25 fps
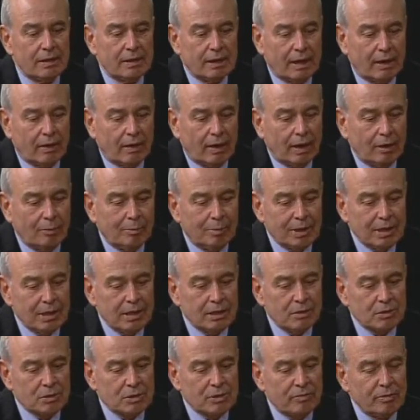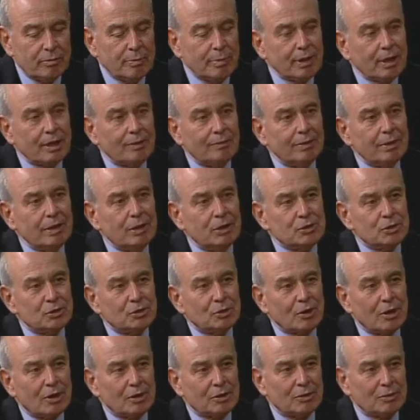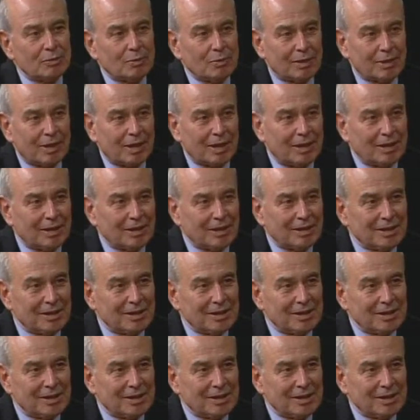Now, how many years have you been coming to Chautauqua with that?